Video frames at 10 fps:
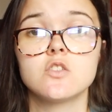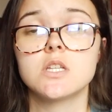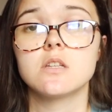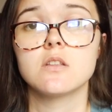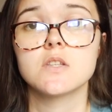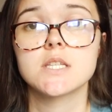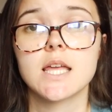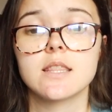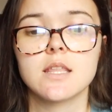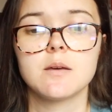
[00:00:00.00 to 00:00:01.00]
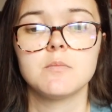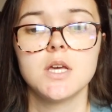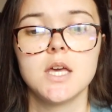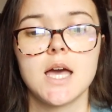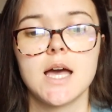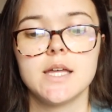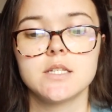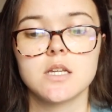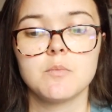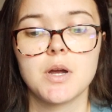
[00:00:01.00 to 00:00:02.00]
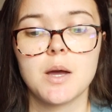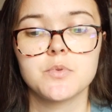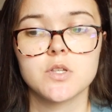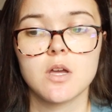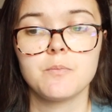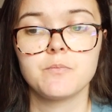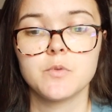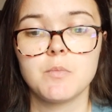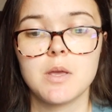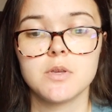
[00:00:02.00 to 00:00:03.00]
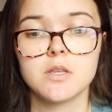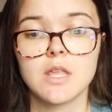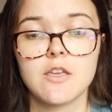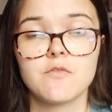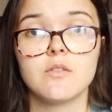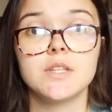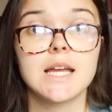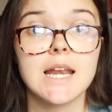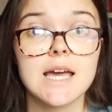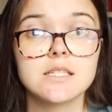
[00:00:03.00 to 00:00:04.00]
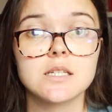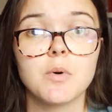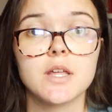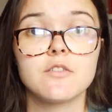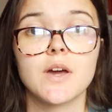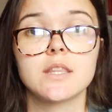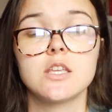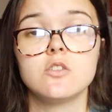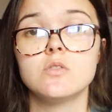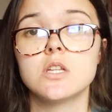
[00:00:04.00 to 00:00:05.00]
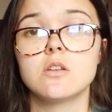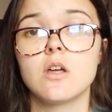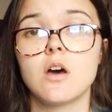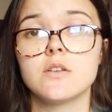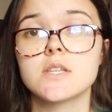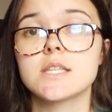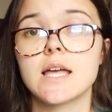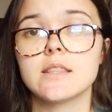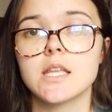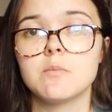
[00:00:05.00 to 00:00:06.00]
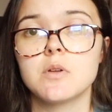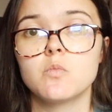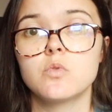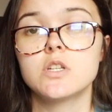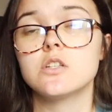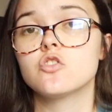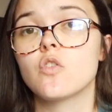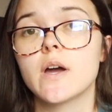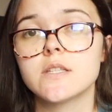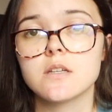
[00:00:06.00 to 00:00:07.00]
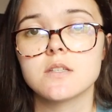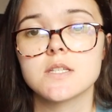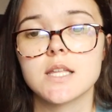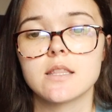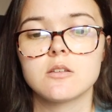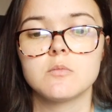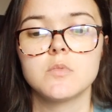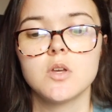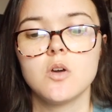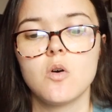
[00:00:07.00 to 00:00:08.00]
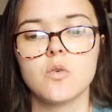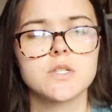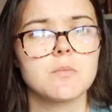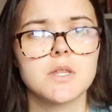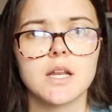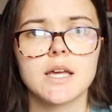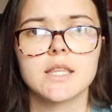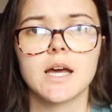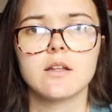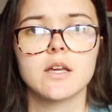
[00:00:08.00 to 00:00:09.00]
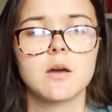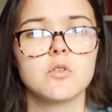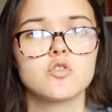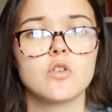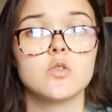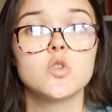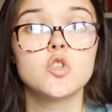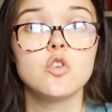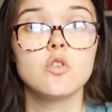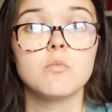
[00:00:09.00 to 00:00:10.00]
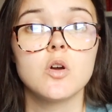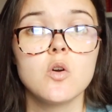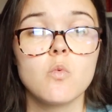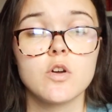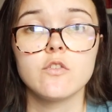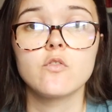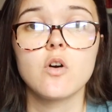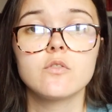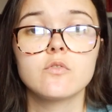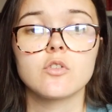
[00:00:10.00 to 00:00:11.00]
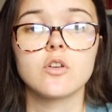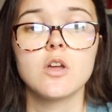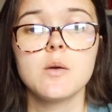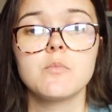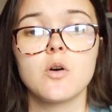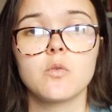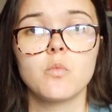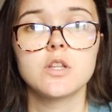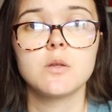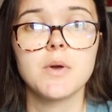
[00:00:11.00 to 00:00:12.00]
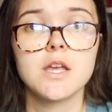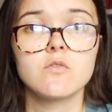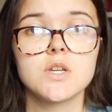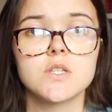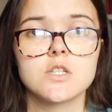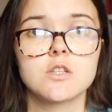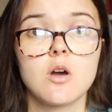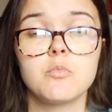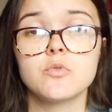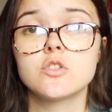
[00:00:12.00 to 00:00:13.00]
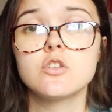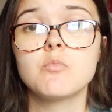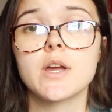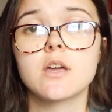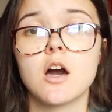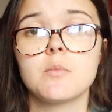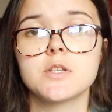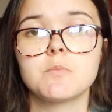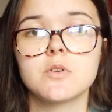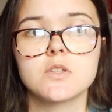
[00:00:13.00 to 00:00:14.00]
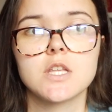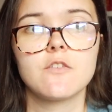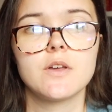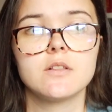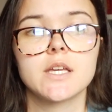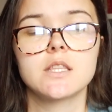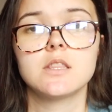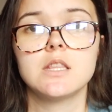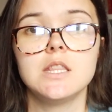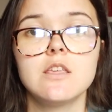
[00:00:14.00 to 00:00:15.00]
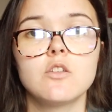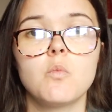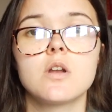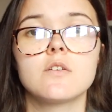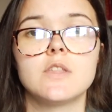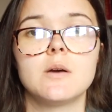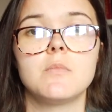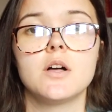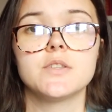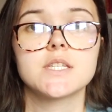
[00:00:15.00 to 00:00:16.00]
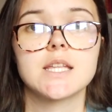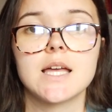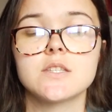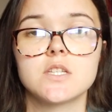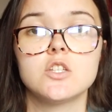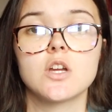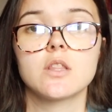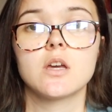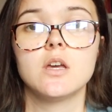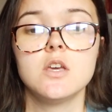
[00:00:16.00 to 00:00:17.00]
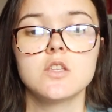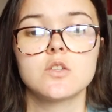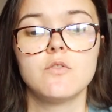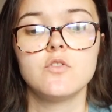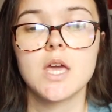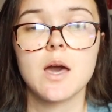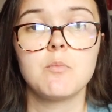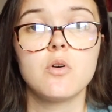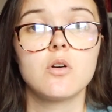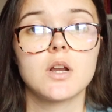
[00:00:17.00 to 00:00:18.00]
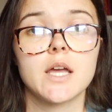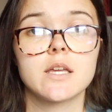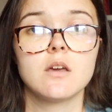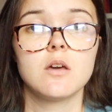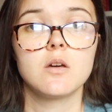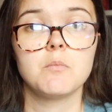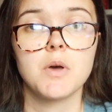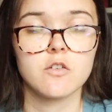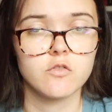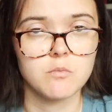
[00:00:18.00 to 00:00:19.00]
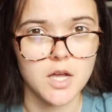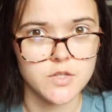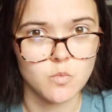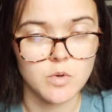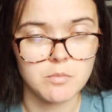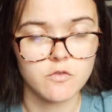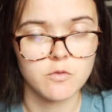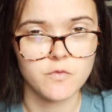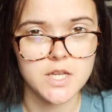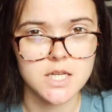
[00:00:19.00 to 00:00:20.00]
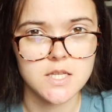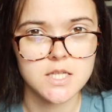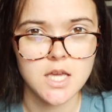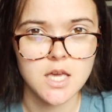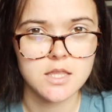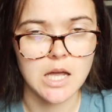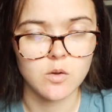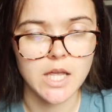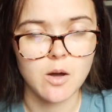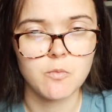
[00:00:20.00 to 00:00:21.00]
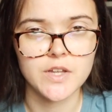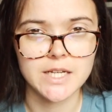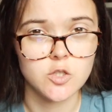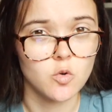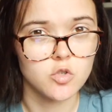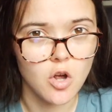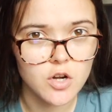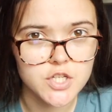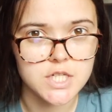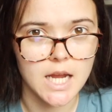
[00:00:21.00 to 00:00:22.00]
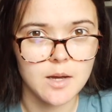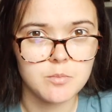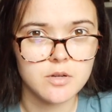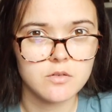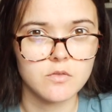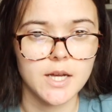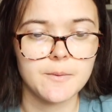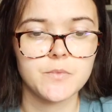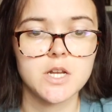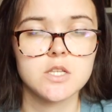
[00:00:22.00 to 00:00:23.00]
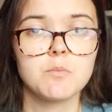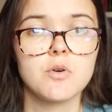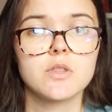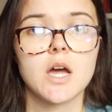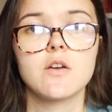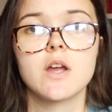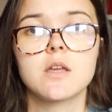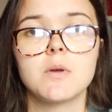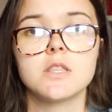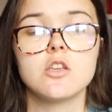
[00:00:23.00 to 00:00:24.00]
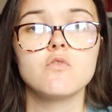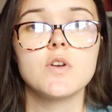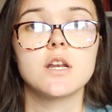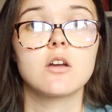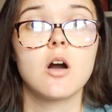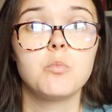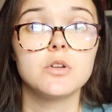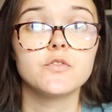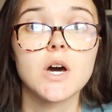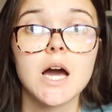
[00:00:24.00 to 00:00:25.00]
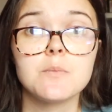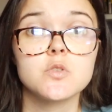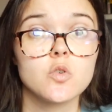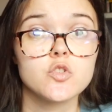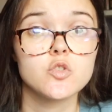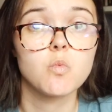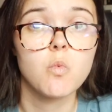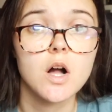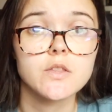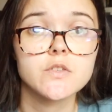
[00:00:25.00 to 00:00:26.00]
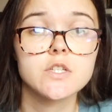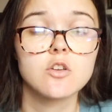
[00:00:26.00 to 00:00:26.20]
You didn't understand them, and uh, perhaps um, maybe they felt neglected by the fact that you didn't understand them and would not try to understand them, or something like that. Like, I'm not trying to assume what you've gone through, but one of the main reasons couples do break up is because they feel like neither one of them understands each other. So, if you get a book like Men Are From Mars and Women Are From Venus, that will help fill in your knowledge gap, right? And it's a book that I recommend that you read a couple of times, not just once.